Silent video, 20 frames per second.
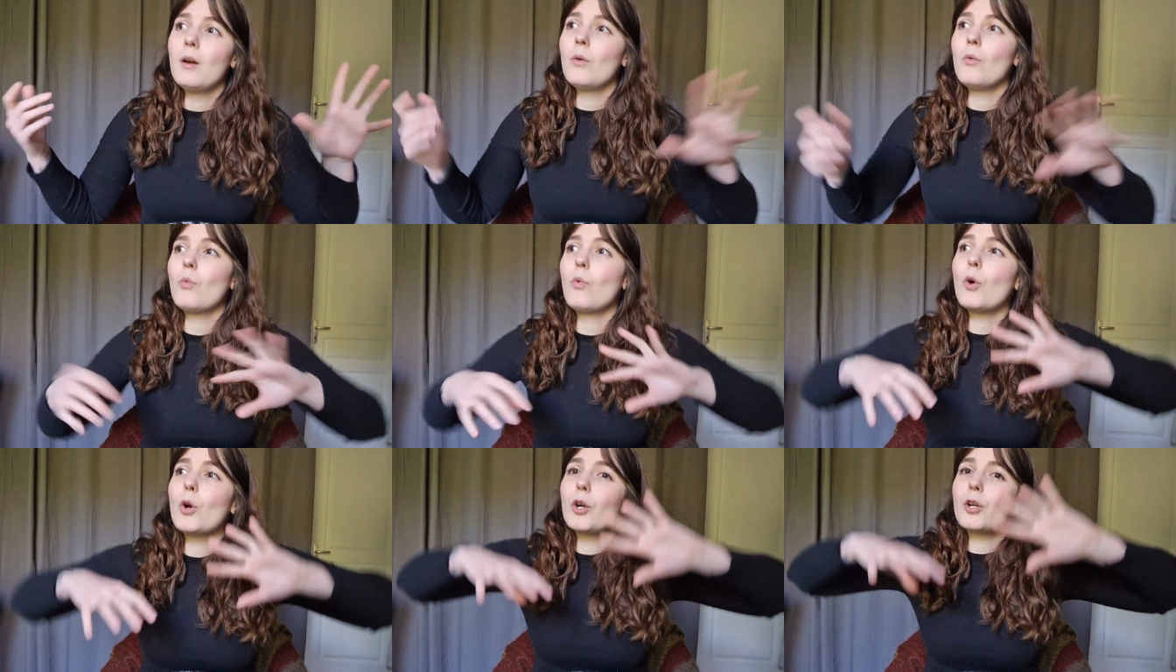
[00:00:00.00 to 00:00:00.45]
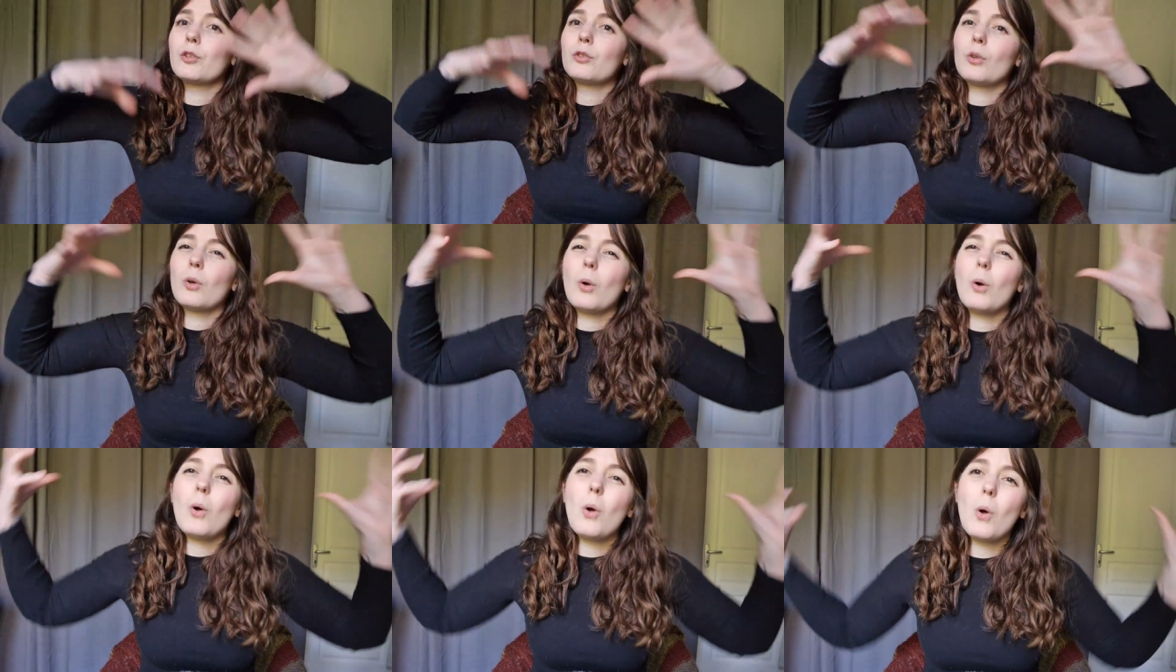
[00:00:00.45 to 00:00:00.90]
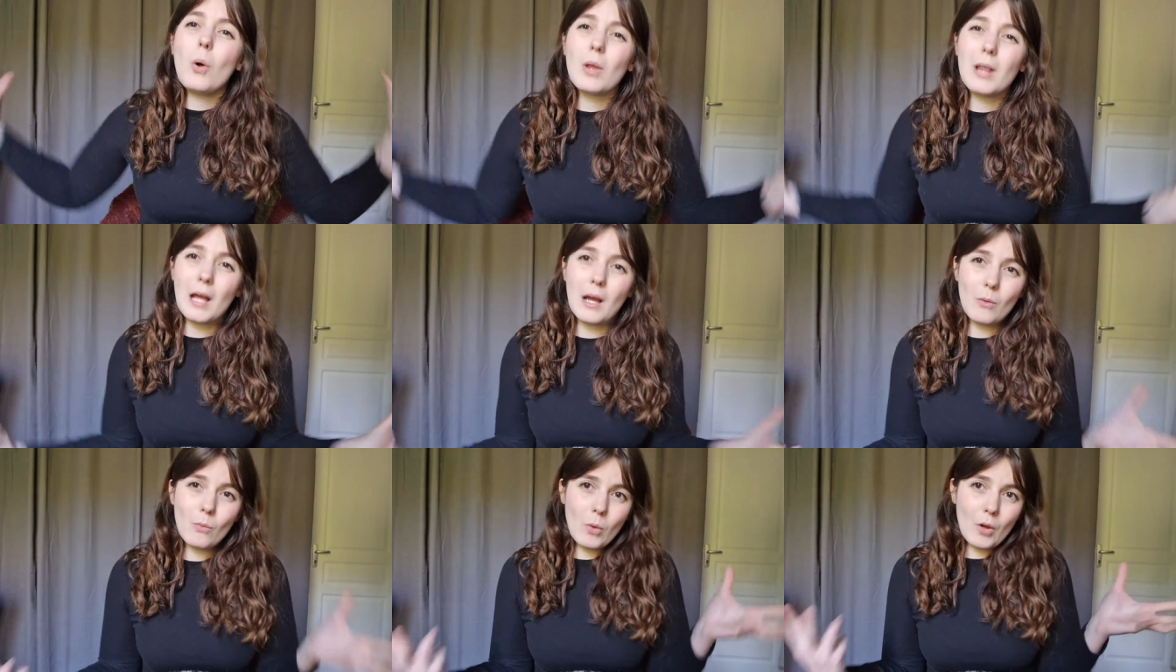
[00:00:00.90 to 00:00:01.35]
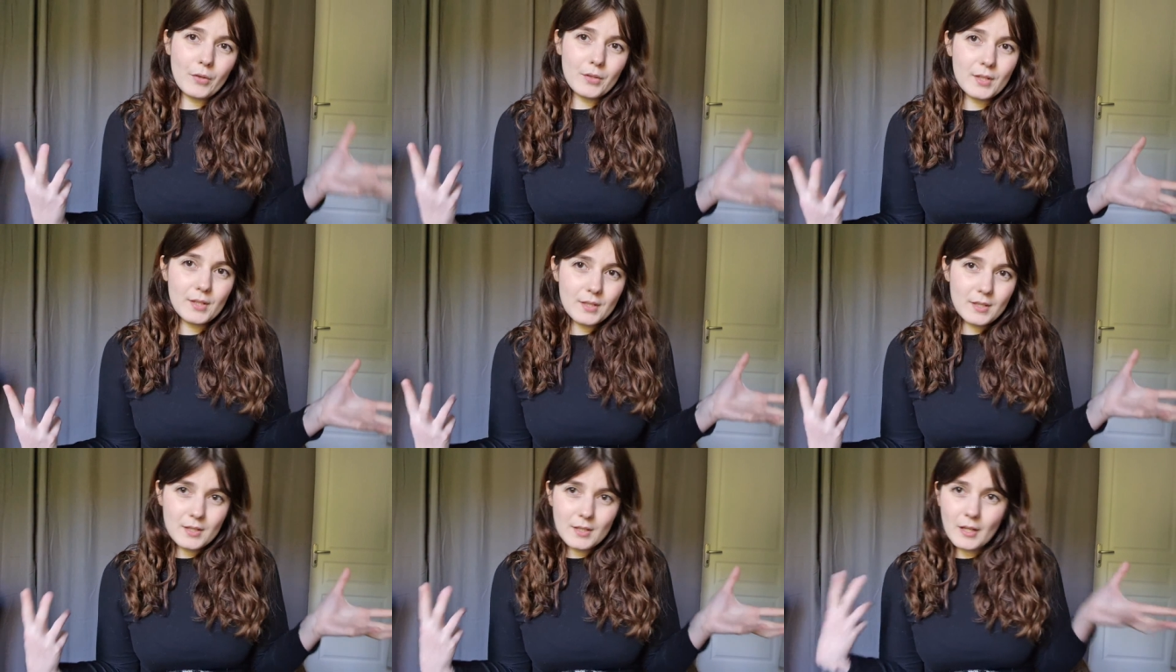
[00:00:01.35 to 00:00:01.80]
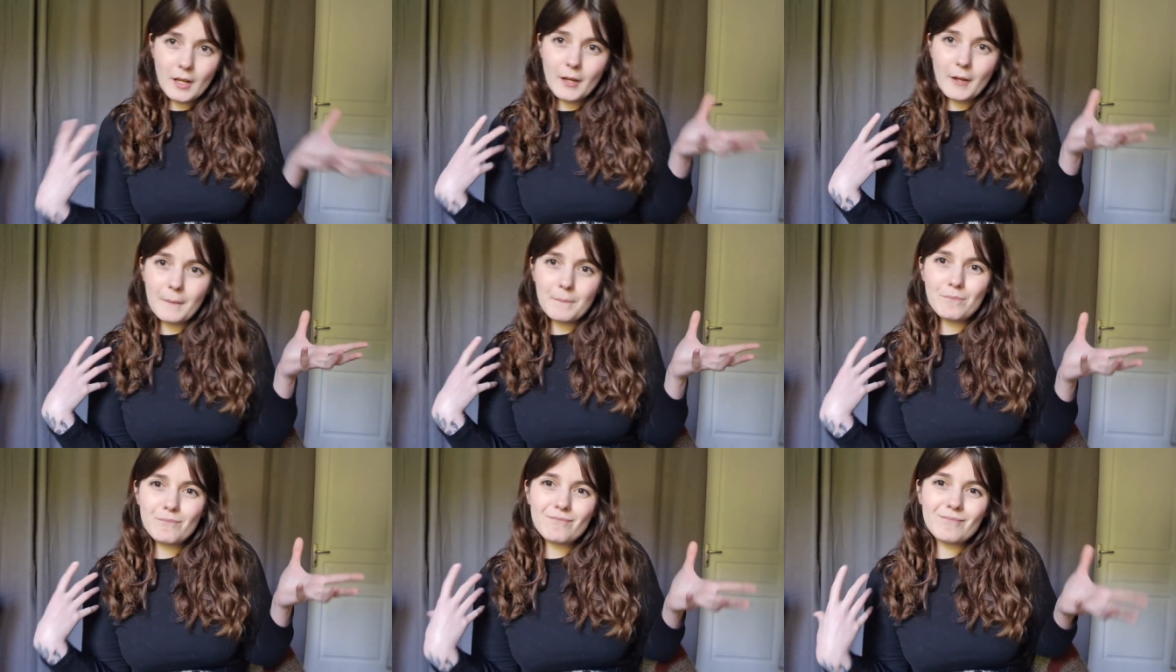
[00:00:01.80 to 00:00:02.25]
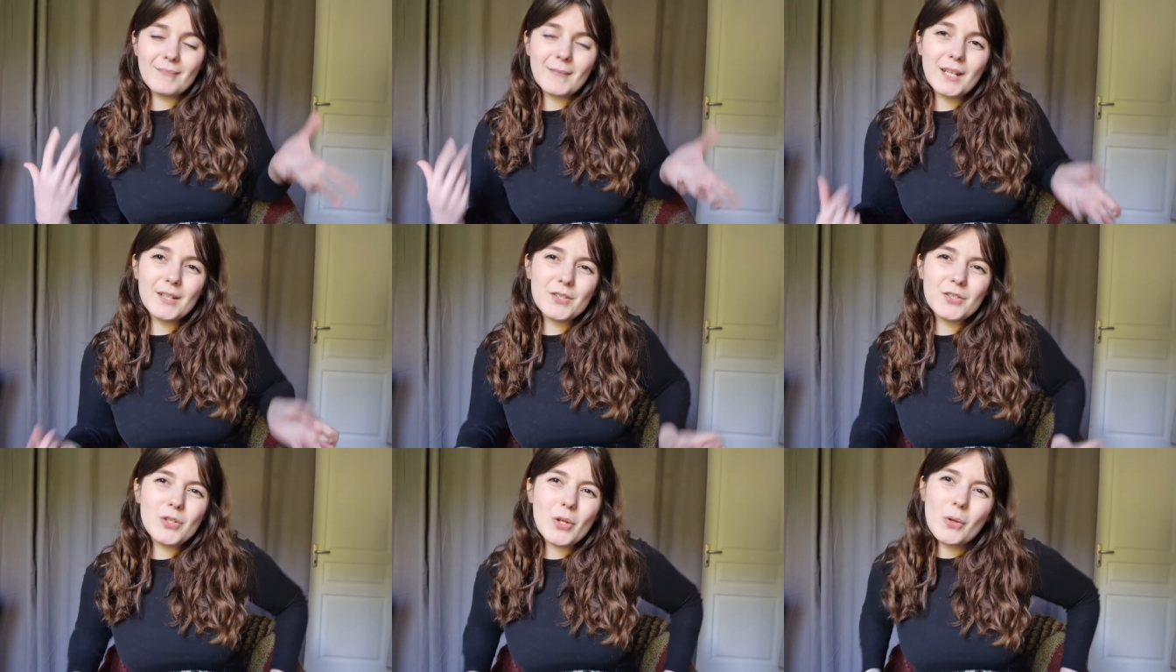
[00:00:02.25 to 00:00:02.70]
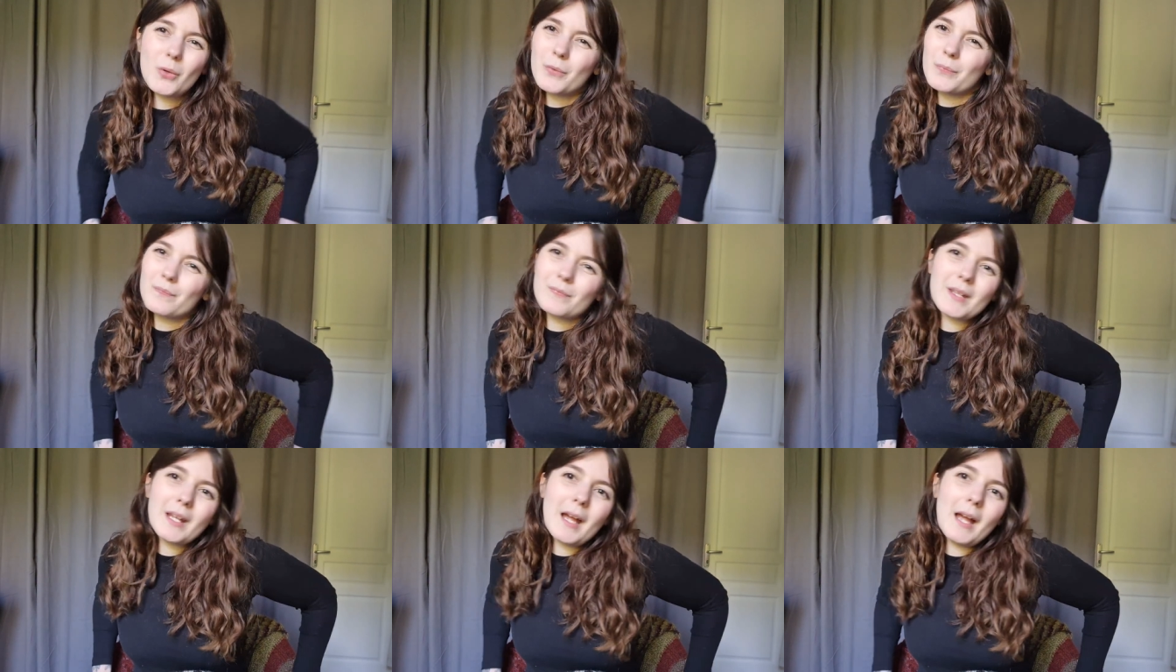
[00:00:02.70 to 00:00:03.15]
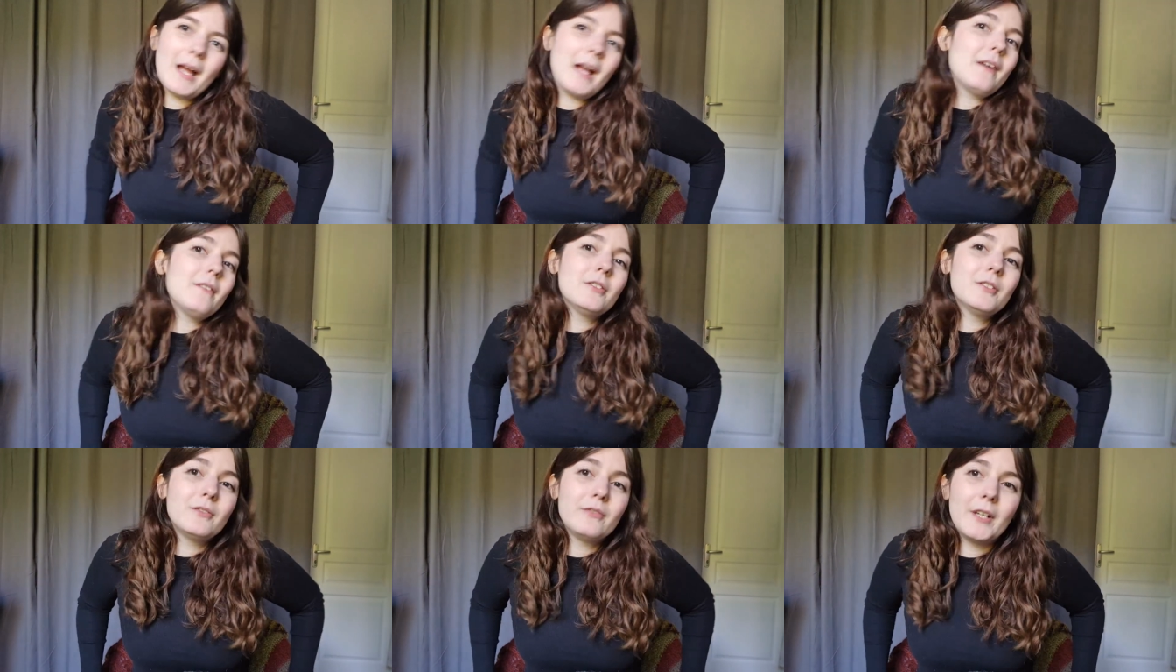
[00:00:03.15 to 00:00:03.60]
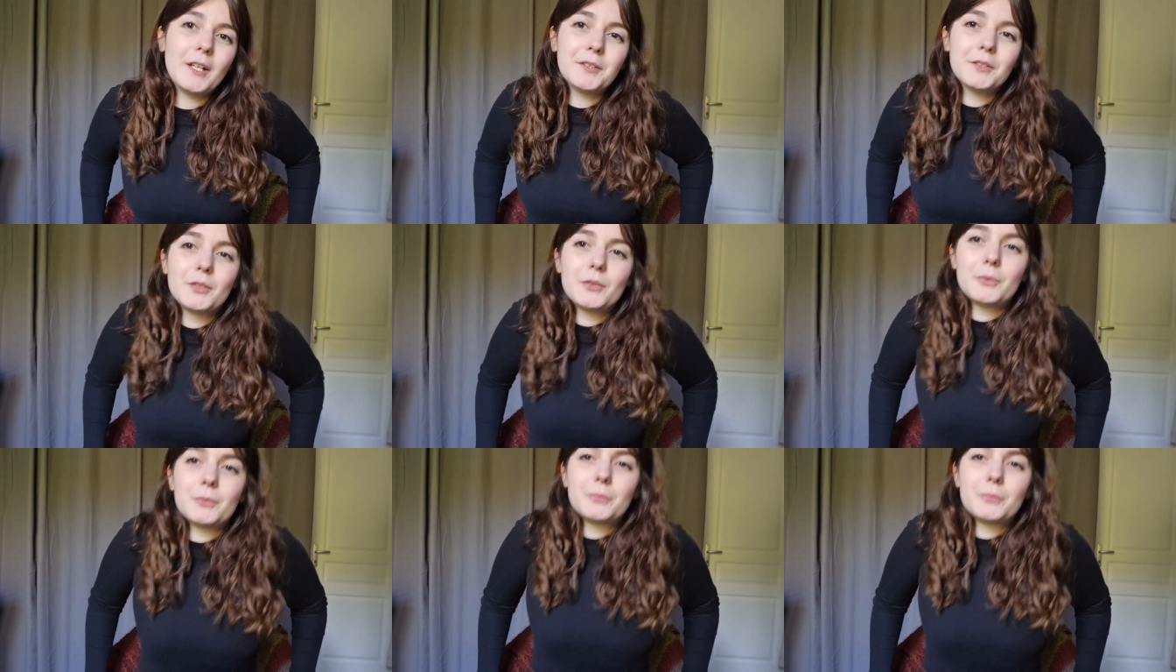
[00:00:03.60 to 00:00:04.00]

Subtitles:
worked all at once. So I haven't found